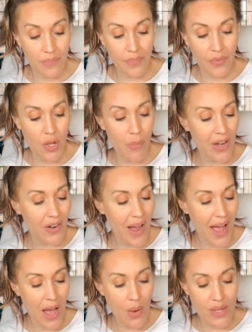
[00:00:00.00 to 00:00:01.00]
no matter
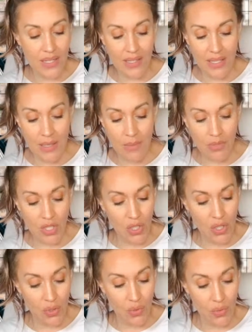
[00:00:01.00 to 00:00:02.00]
how it seemed to
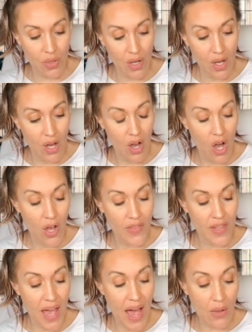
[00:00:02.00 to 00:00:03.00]
you on
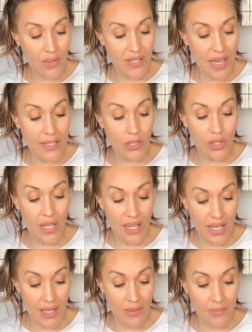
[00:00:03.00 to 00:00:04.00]
the outside looking
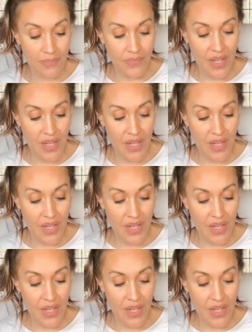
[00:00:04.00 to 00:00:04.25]
in,